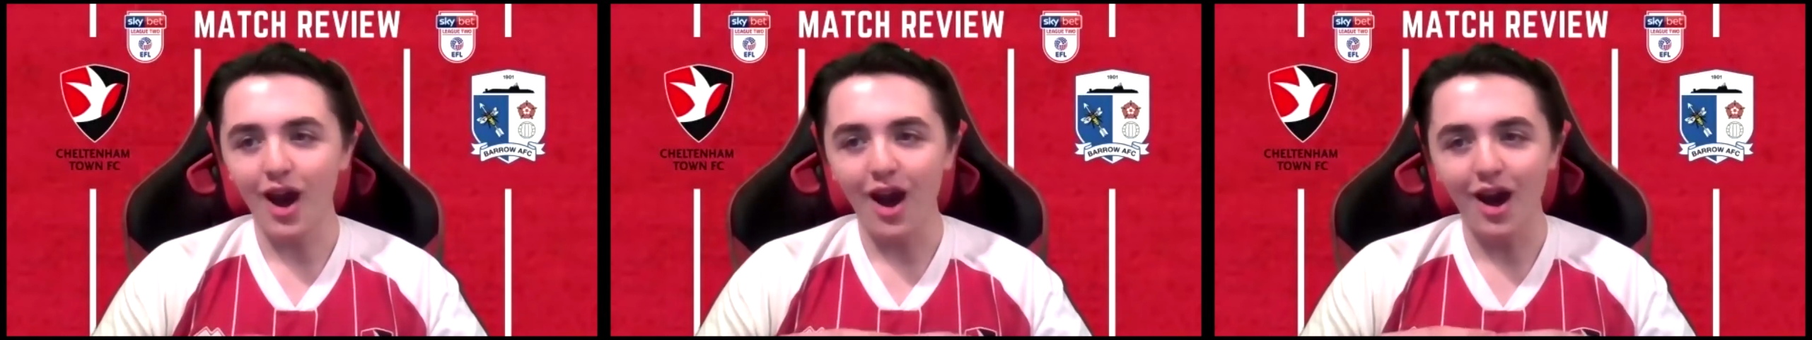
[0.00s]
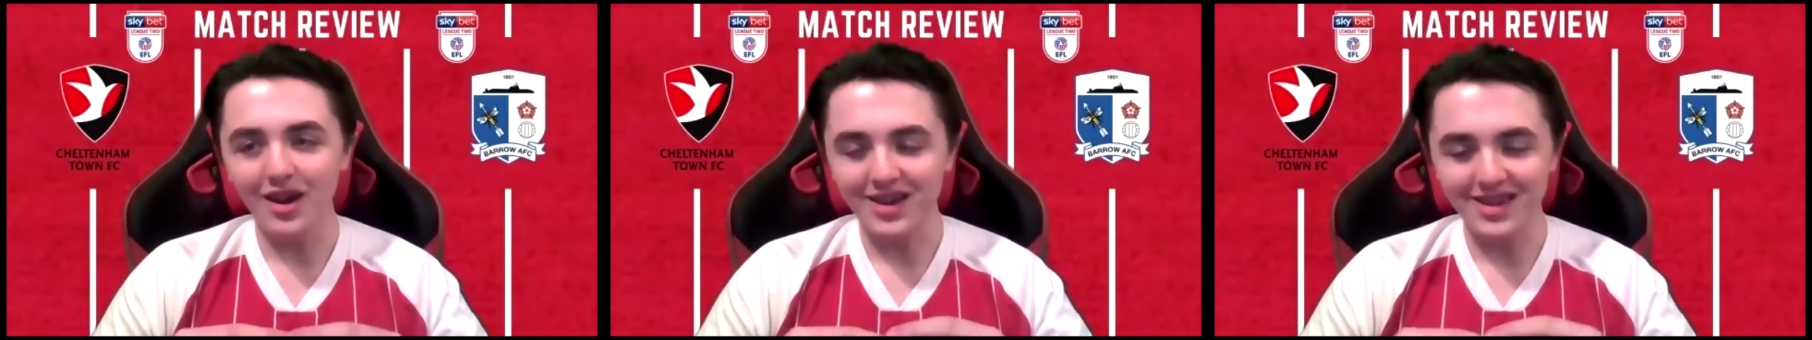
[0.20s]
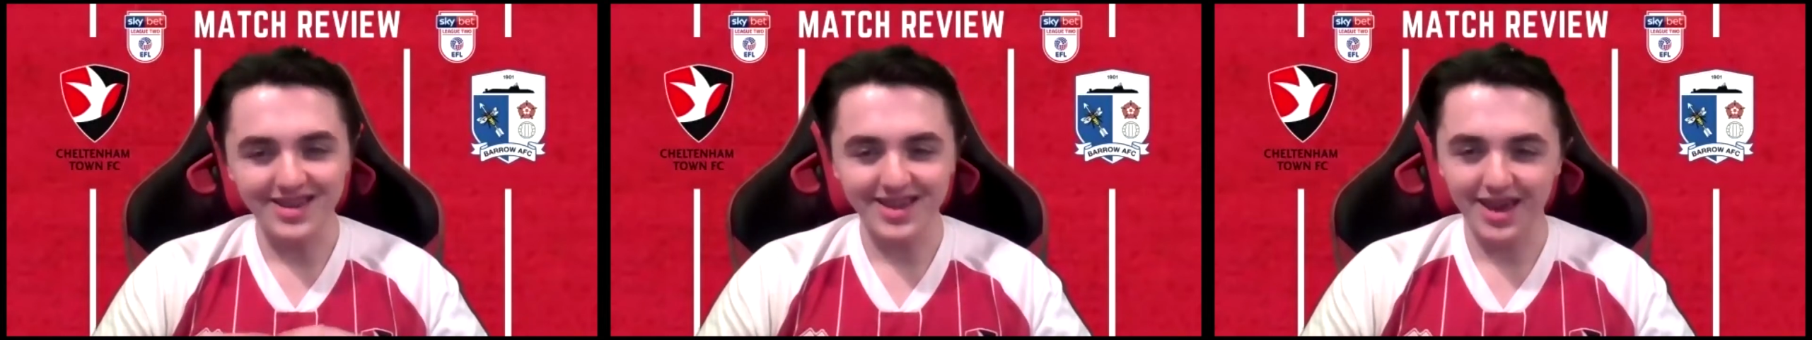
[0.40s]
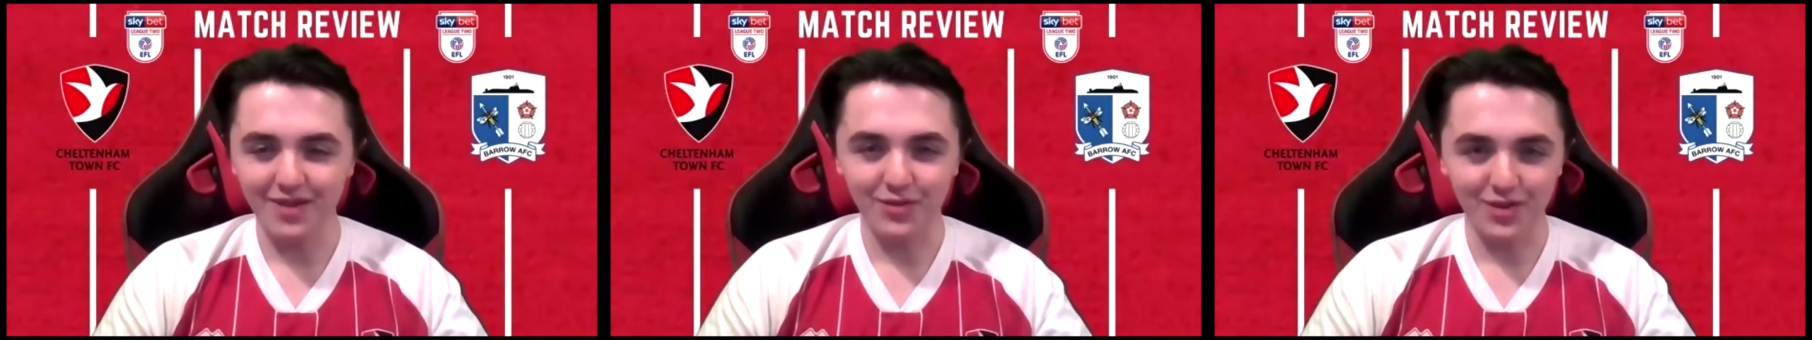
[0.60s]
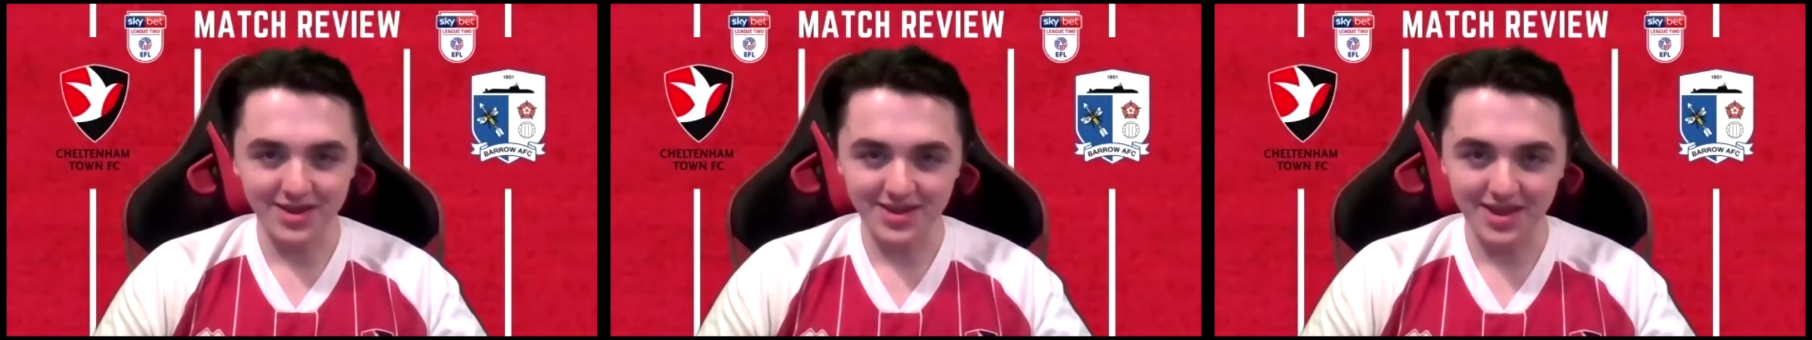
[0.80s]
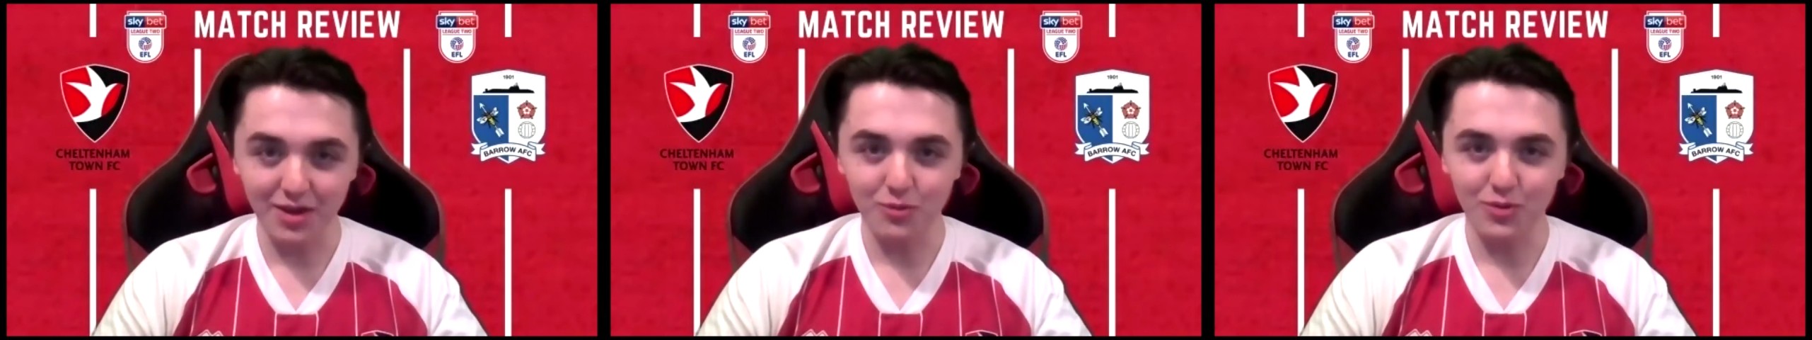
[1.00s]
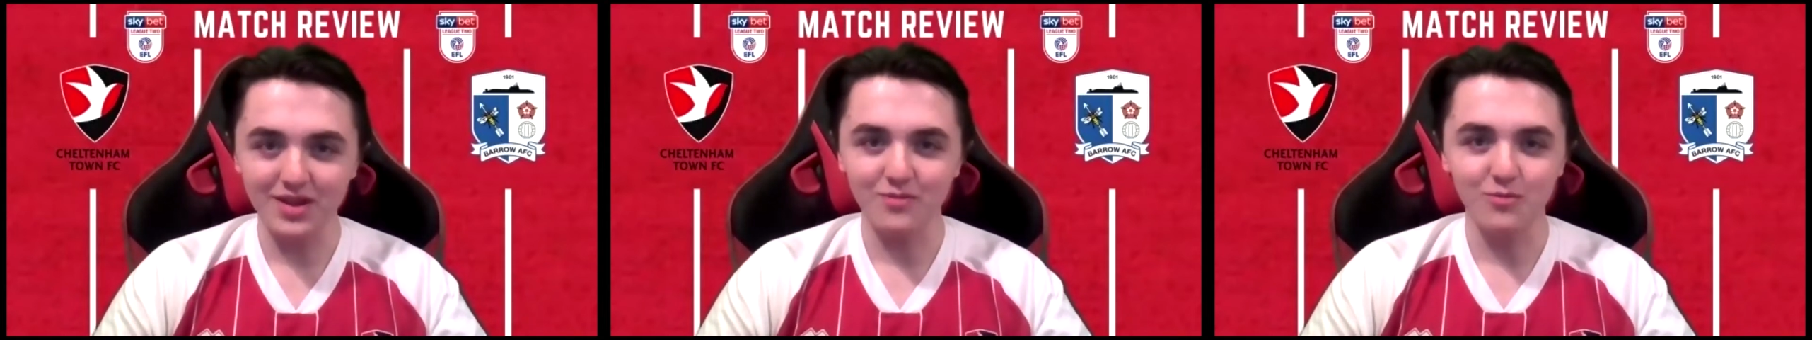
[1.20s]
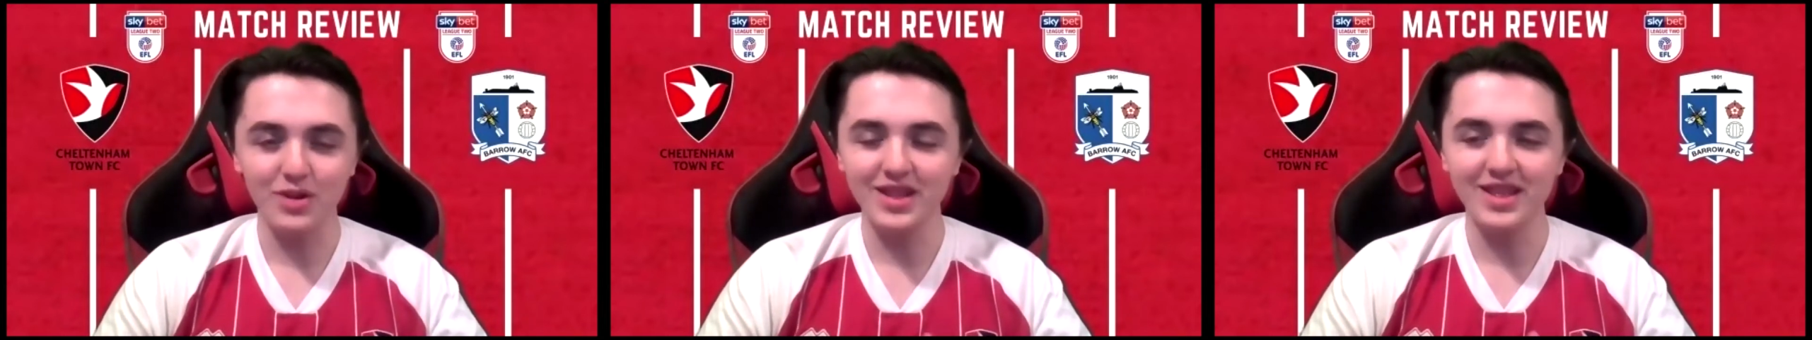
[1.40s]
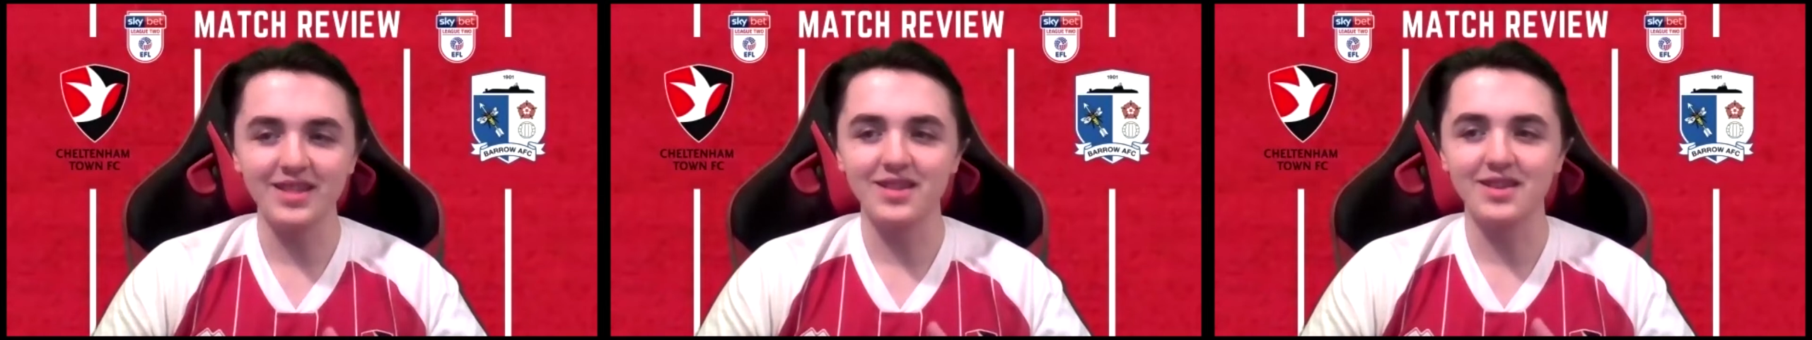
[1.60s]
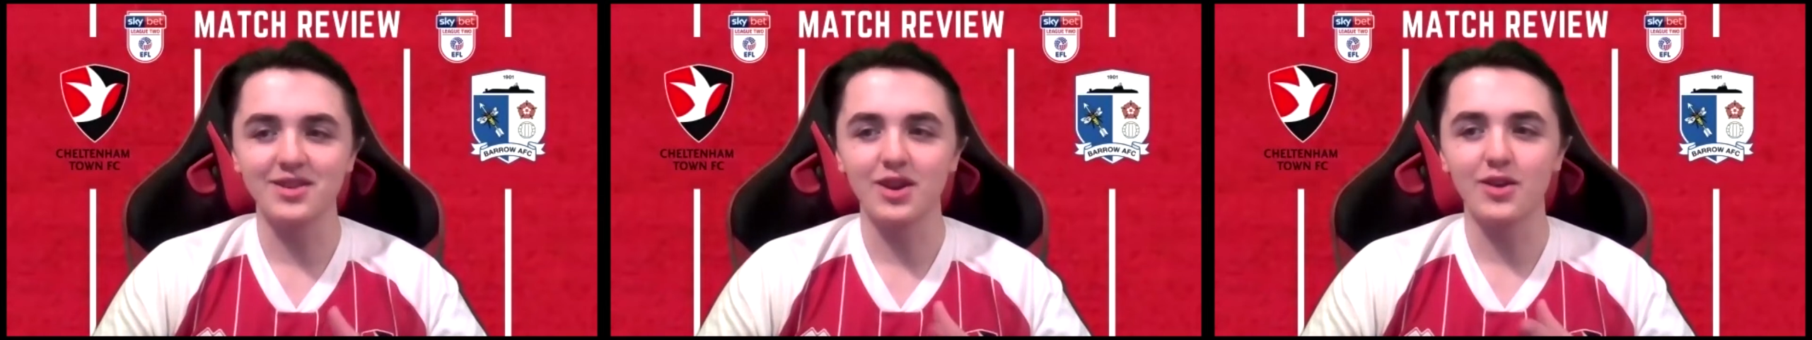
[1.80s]
I can safely say we
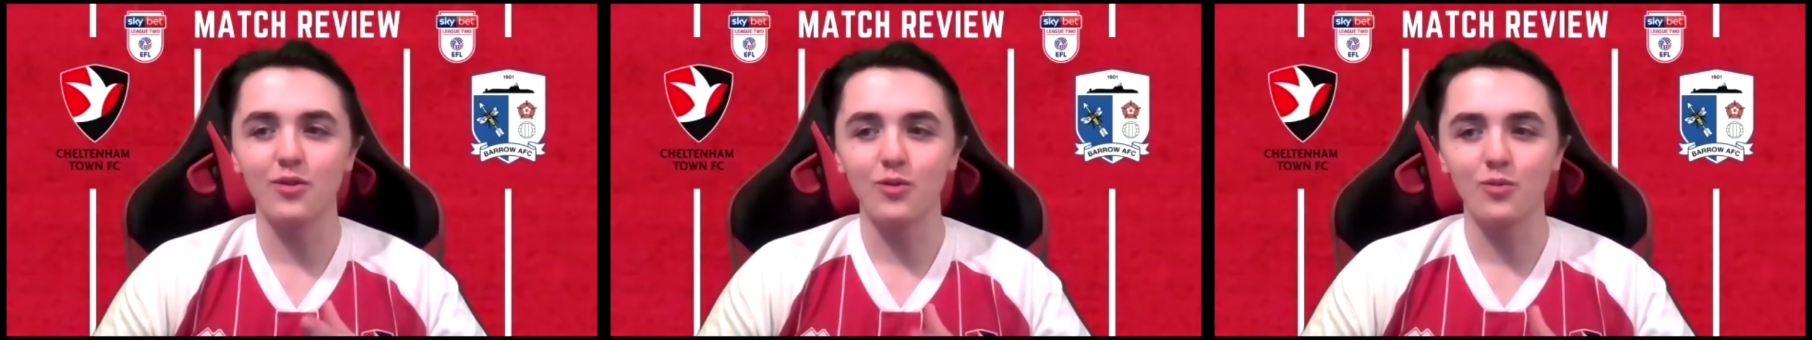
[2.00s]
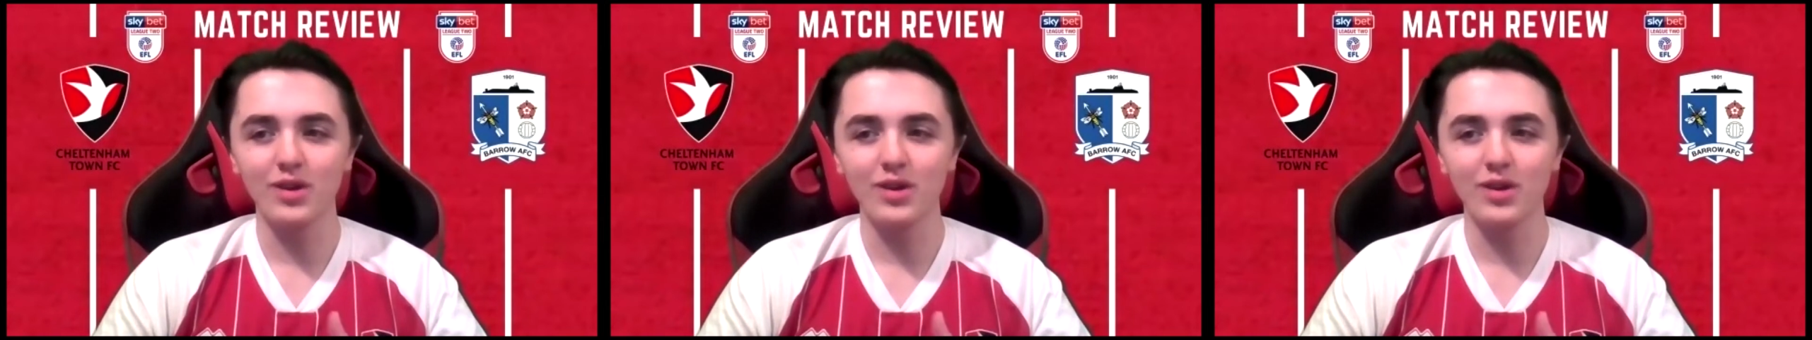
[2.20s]
didn't deserve it.